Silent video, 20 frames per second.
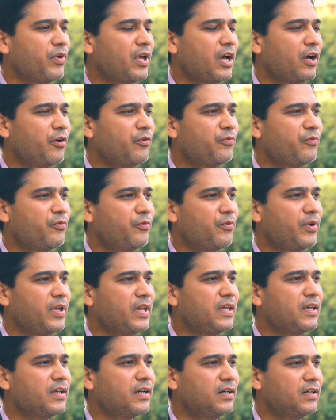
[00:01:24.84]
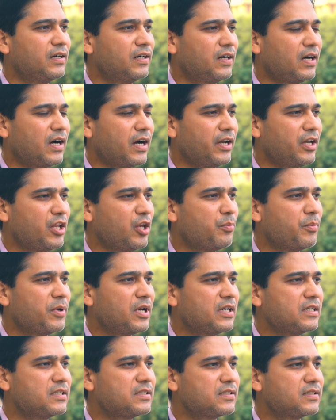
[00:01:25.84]
We have very IT
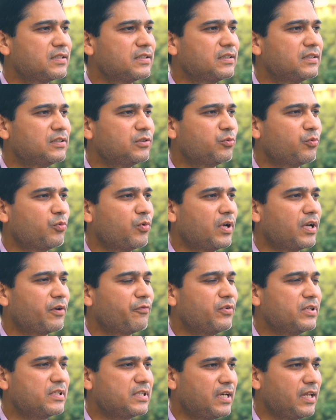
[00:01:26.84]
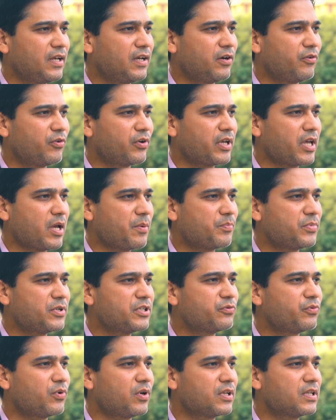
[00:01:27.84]
eminents who are visiting our
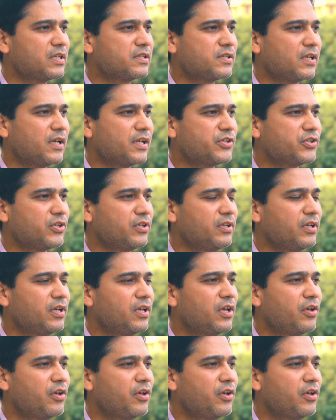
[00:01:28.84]
campus for the selection.